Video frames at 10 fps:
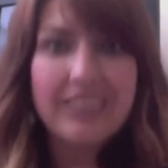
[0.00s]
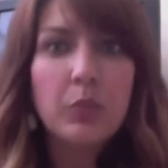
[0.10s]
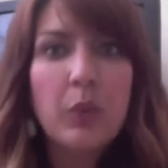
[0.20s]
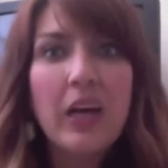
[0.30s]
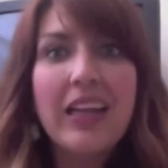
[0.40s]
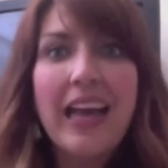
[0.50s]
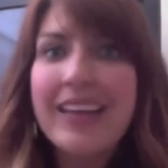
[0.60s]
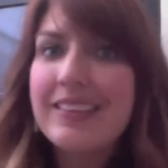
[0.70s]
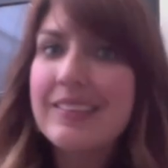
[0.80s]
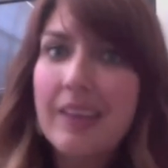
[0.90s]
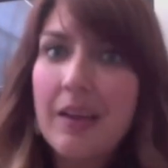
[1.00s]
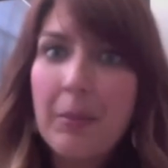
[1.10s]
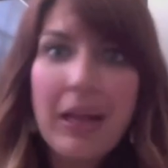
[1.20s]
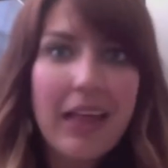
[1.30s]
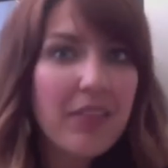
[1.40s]
as well as
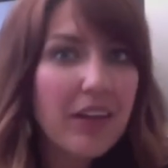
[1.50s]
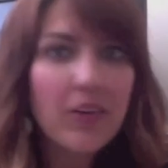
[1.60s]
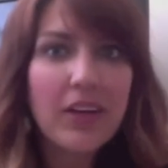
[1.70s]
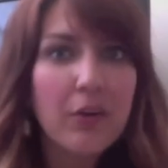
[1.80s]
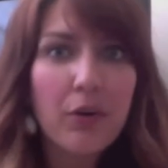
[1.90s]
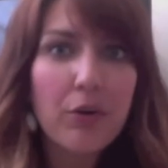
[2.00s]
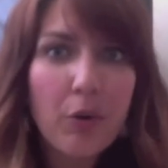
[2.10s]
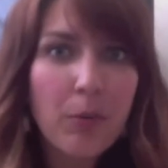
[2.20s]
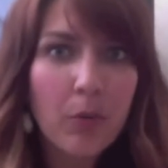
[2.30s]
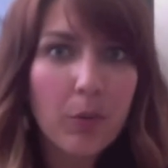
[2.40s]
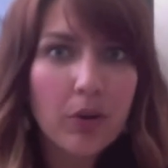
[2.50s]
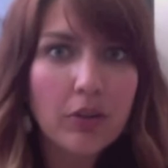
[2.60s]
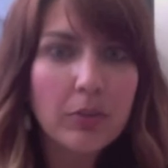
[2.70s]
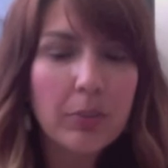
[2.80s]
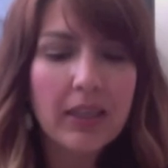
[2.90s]
some that are in her normal
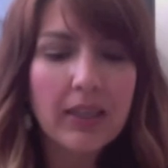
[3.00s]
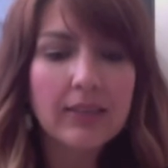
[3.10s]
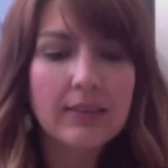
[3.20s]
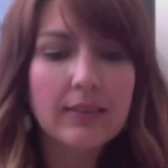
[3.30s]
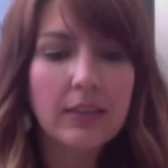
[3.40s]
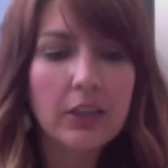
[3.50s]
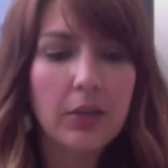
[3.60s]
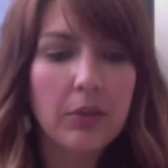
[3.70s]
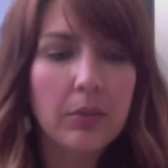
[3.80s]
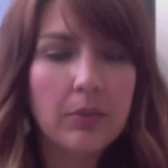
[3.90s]
world, because, you know,